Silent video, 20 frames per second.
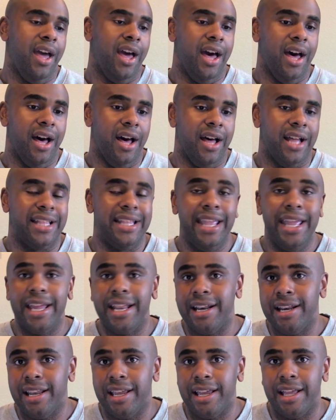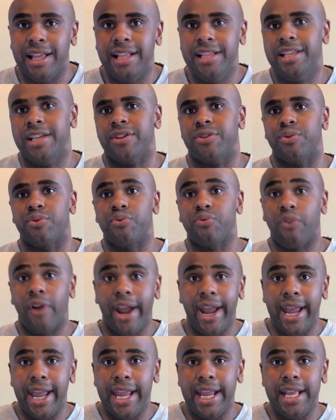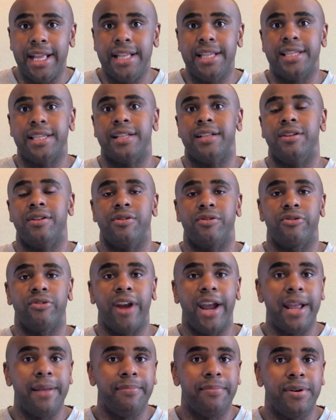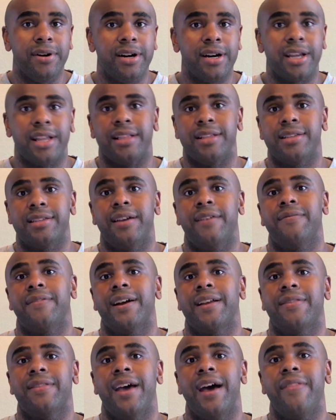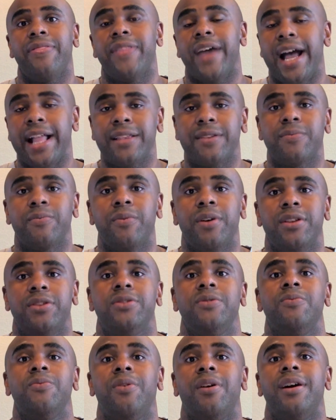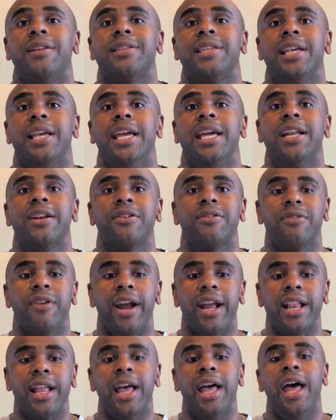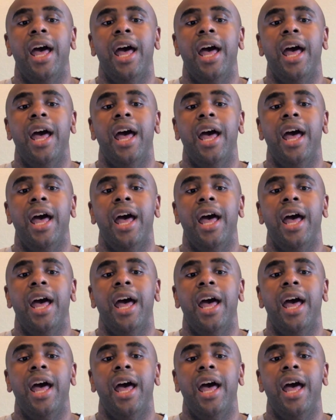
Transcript: attendance and grades and your grade book and stuff like that. That's what you want to integrate.